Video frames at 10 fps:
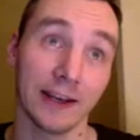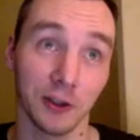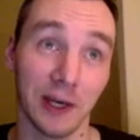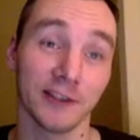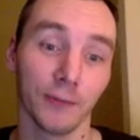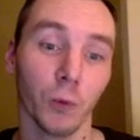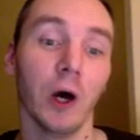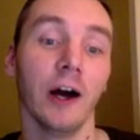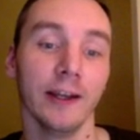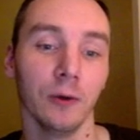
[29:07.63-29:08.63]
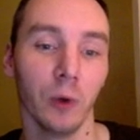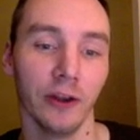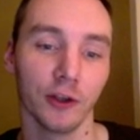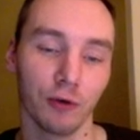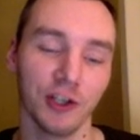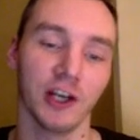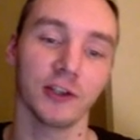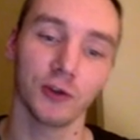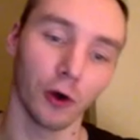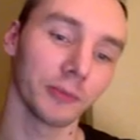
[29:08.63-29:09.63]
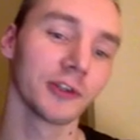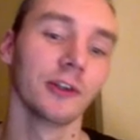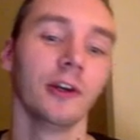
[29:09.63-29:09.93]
to x and y when the screen shake stops.